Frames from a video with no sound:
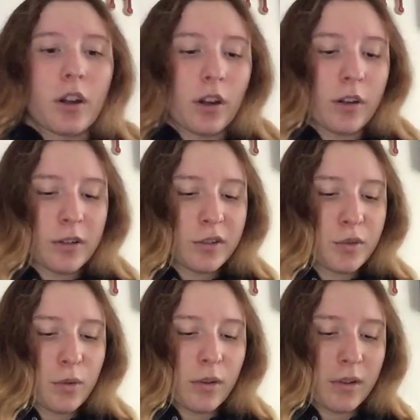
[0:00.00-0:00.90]
her
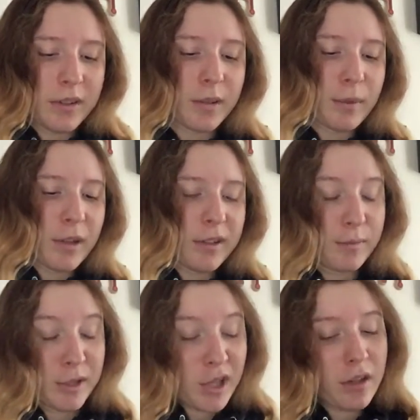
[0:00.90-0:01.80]
jewel is
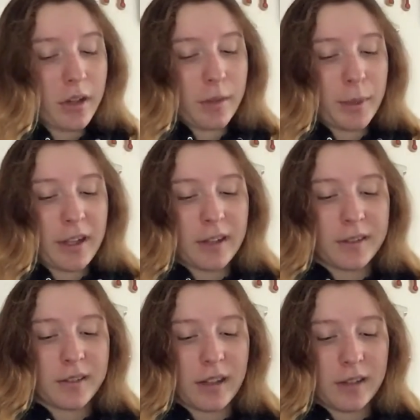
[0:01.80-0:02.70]
magenta
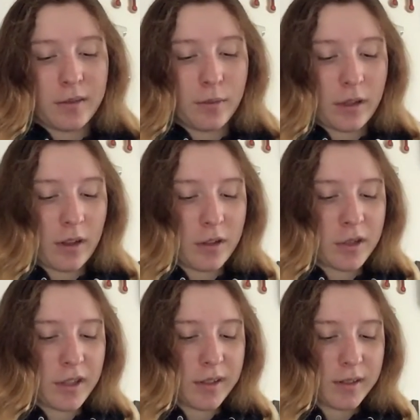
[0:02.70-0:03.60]
because that's what color
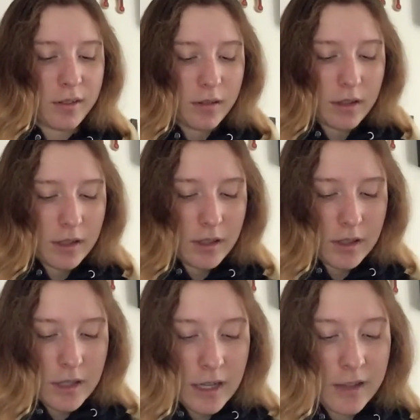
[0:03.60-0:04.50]
she is.
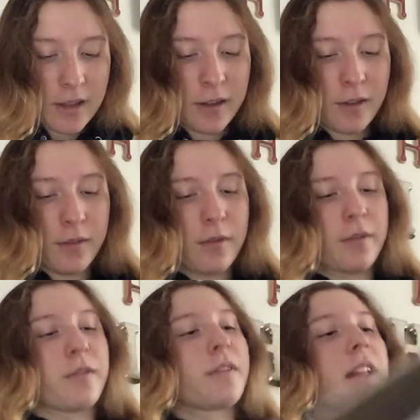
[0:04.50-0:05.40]
And then
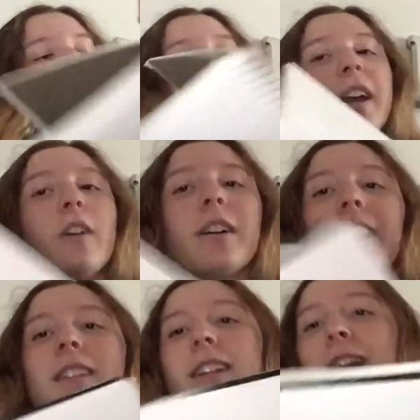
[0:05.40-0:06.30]
Flametail, I
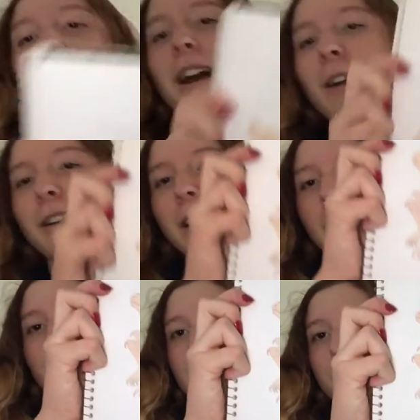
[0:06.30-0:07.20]
kind of like how
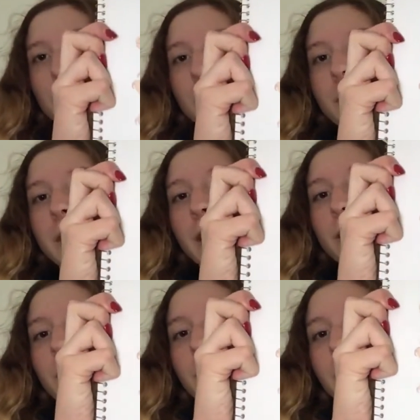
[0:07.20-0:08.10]
this one turned
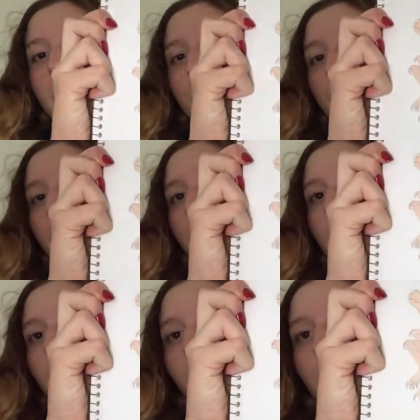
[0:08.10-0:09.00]
out. I think I did a pretty
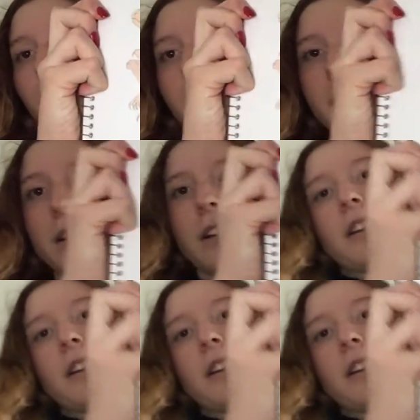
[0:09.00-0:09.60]
good job with that.